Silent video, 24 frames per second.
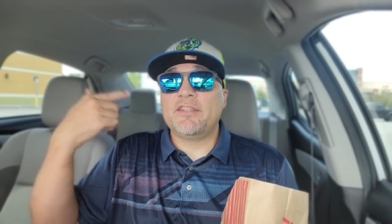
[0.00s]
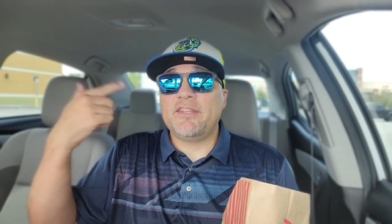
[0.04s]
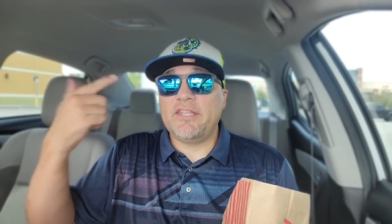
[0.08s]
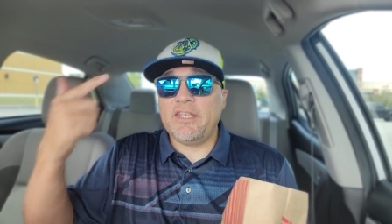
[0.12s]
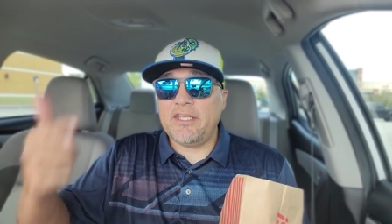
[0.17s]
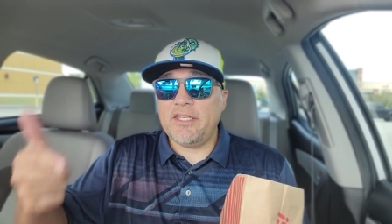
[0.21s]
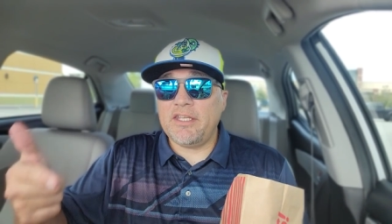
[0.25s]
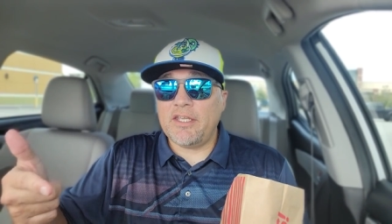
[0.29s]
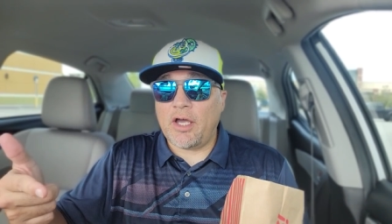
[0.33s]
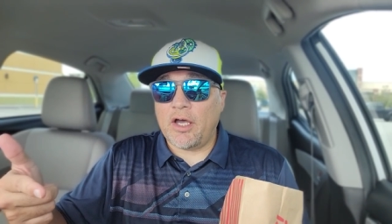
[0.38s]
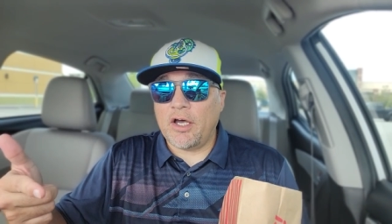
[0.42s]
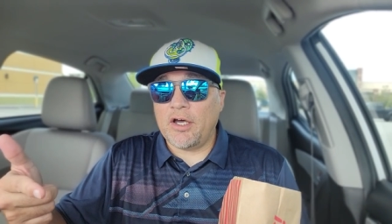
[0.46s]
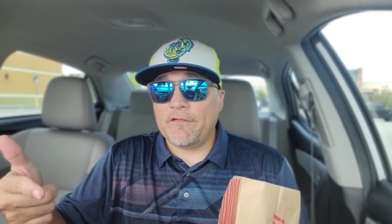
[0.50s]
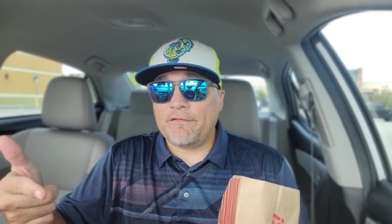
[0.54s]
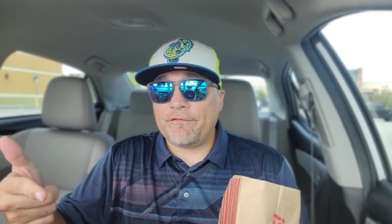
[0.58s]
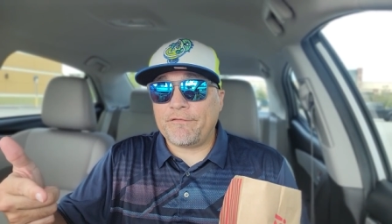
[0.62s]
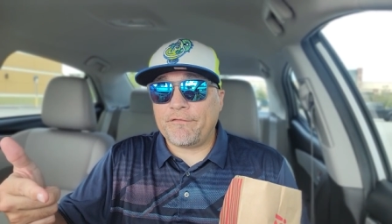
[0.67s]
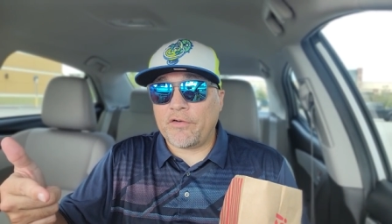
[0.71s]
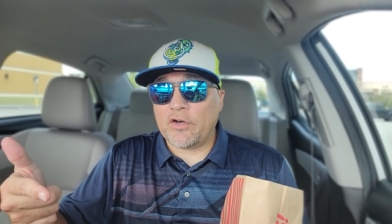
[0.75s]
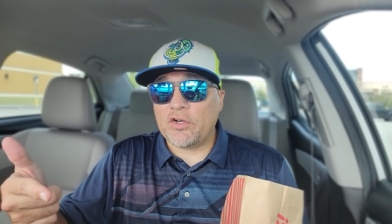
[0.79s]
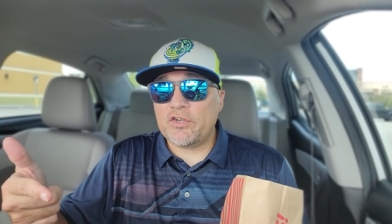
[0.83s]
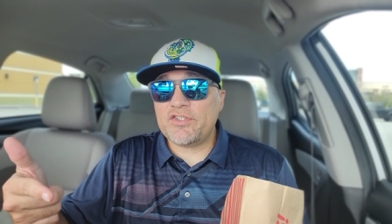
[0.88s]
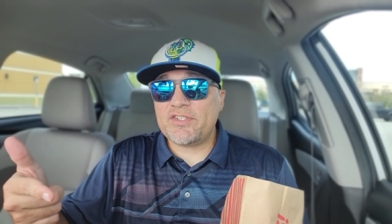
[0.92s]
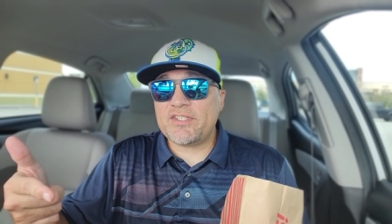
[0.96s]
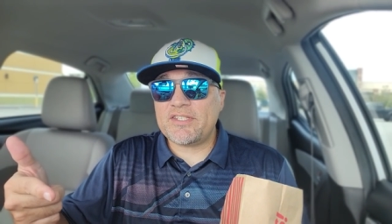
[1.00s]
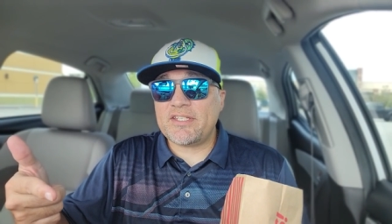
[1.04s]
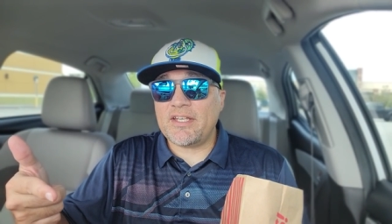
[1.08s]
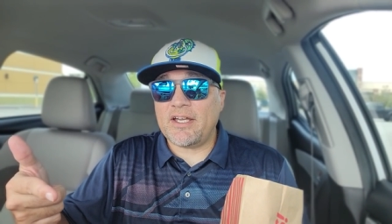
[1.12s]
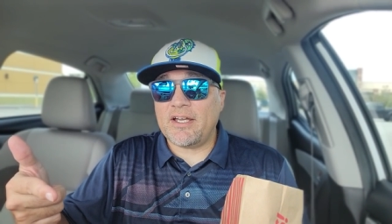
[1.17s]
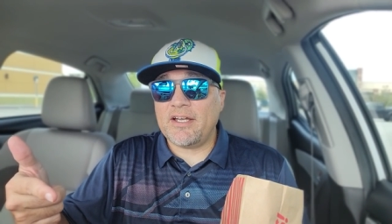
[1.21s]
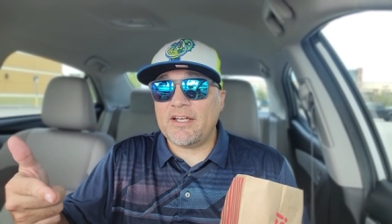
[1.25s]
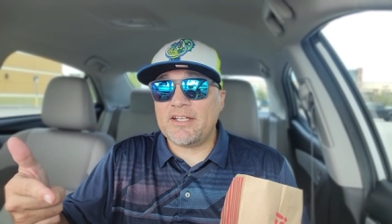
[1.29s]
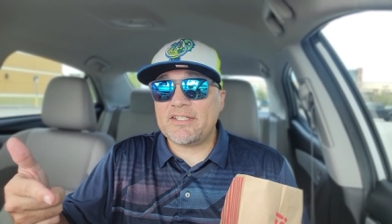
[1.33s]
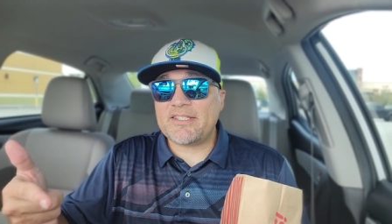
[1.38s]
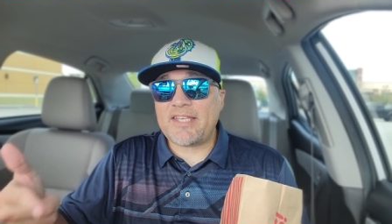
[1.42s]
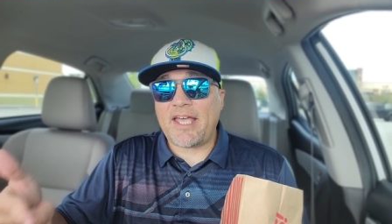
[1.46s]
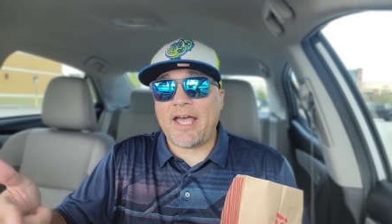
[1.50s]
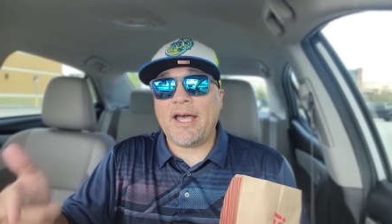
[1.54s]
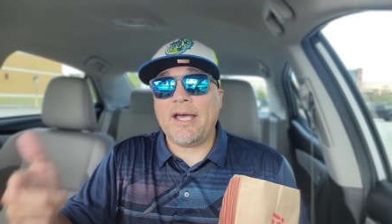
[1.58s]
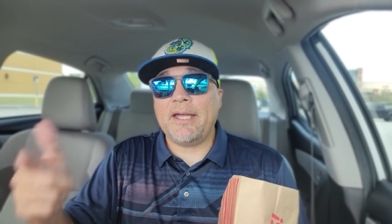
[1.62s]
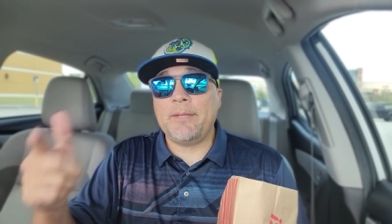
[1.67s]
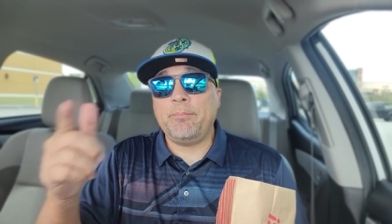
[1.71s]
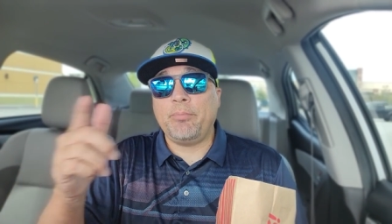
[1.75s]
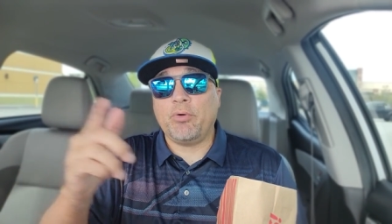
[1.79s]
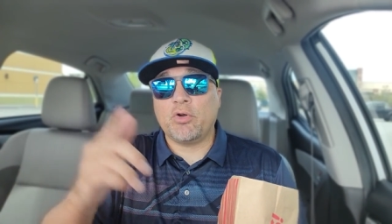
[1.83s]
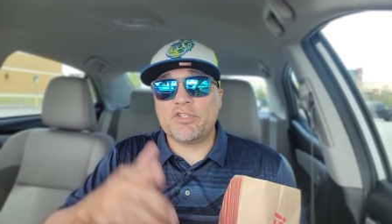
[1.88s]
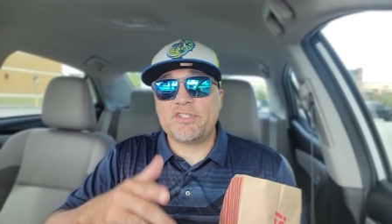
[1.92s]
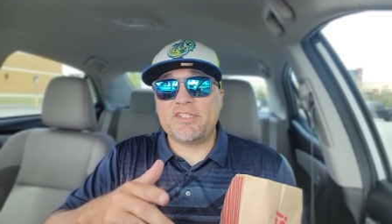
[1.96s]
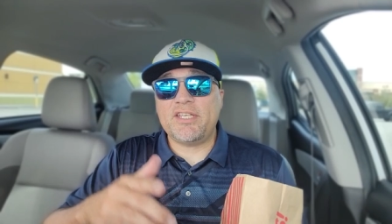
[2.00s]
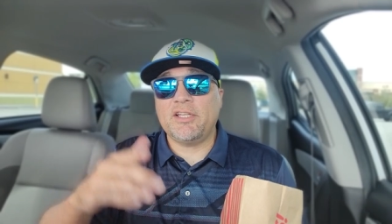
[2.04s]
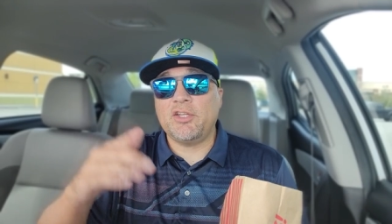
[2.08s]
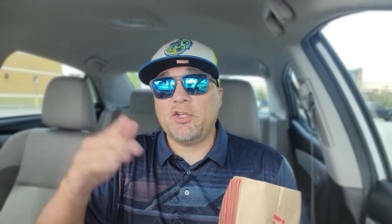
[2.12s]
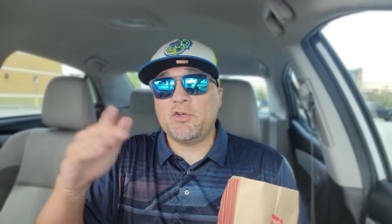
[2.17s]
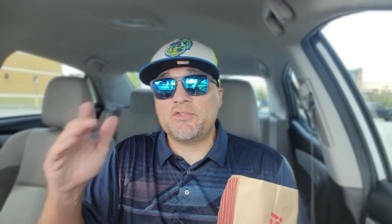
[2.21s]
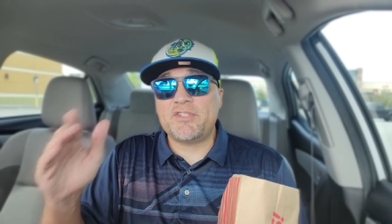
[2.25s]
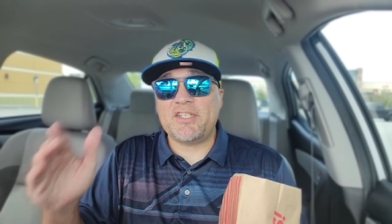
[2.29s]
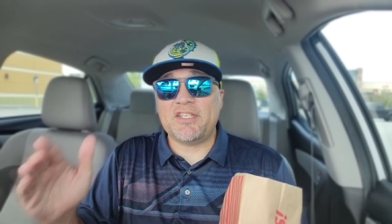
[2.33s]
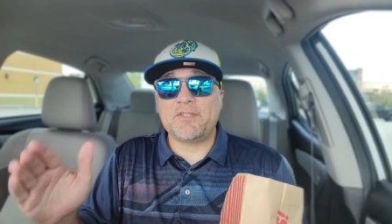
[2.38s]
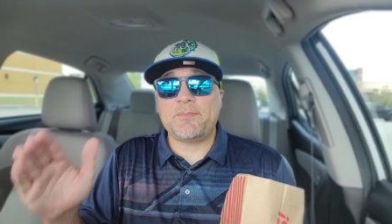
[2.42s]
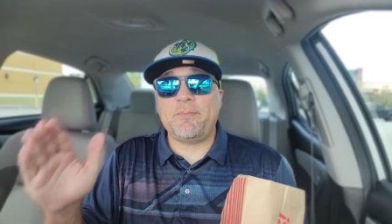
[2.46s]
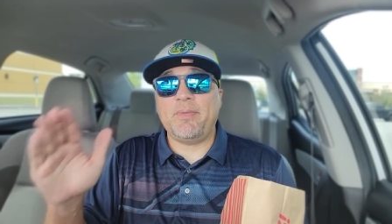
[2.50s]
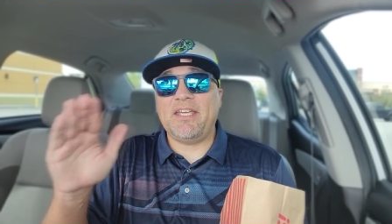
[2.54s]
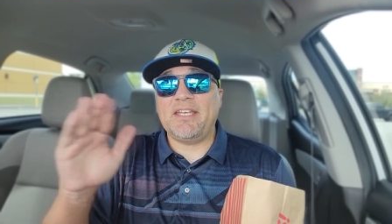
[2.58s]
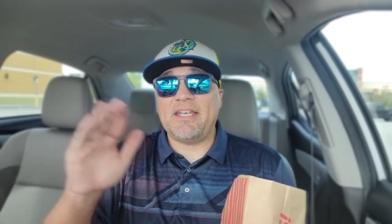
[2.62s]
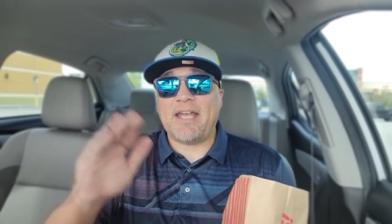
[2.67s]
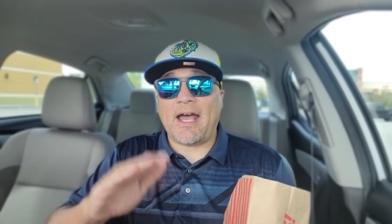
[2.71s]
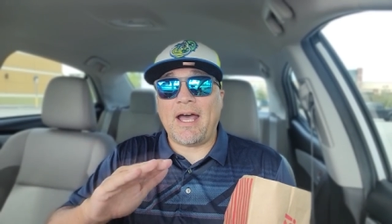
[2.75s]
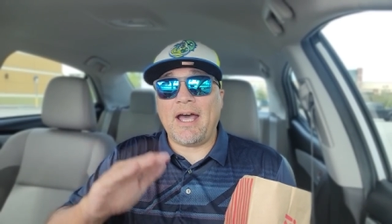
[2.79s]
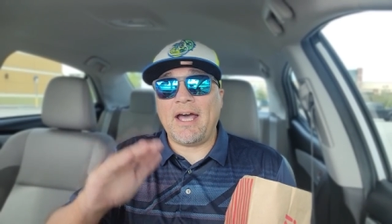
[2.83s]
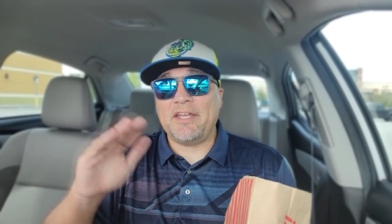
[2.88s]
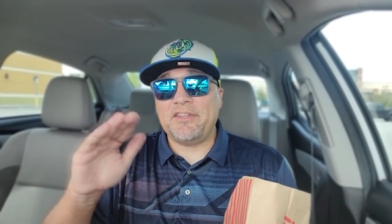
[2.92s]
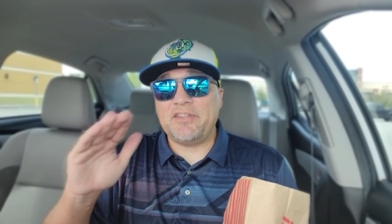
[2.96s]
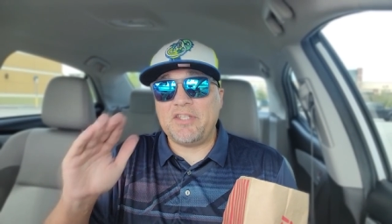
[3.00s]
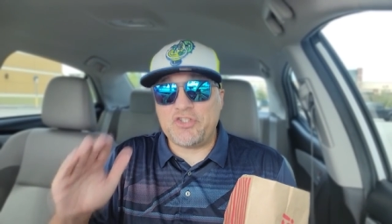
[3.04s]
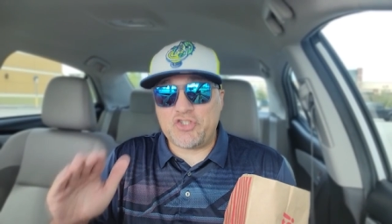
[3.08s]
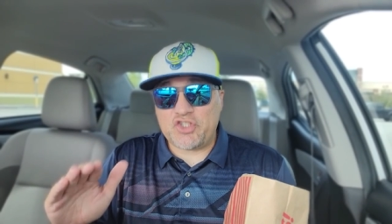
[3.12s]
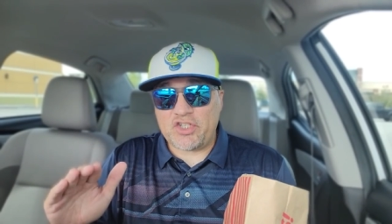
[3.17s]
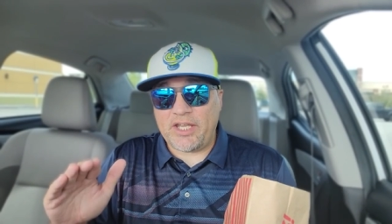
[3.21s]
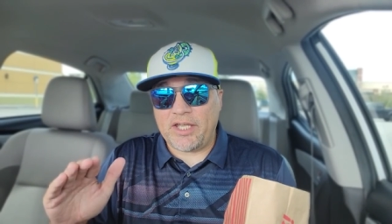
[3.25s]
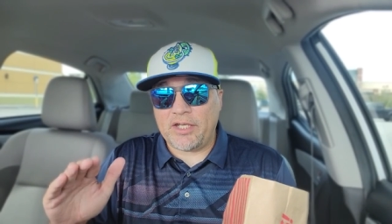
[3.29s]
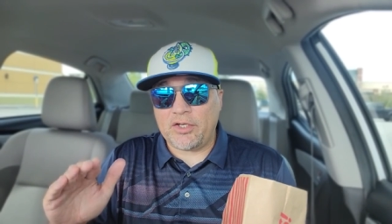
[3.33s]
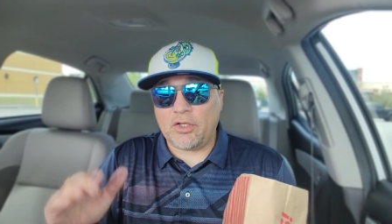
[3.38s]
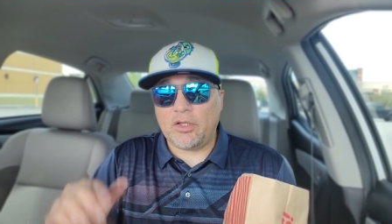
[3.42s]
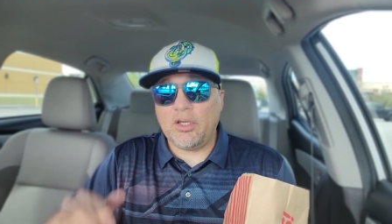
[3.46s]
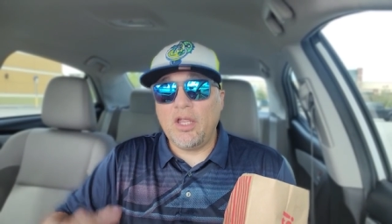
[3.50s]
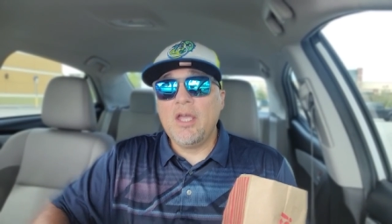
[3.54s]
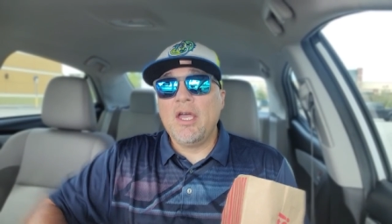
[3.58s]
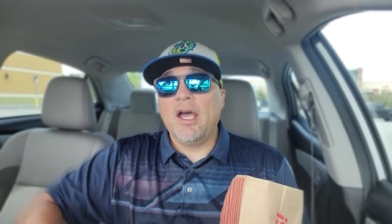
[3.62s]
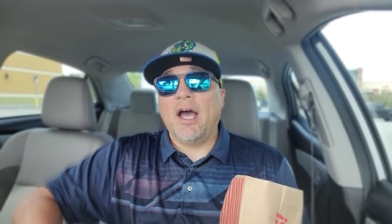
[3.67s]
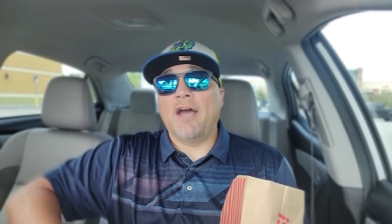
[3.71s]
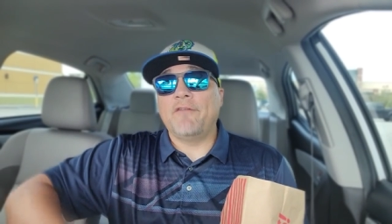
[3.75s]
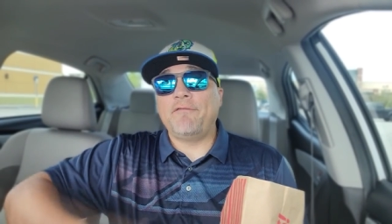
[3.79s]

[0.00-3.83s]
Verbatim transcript: The uh, first uh, time Portillo's has been on the channel.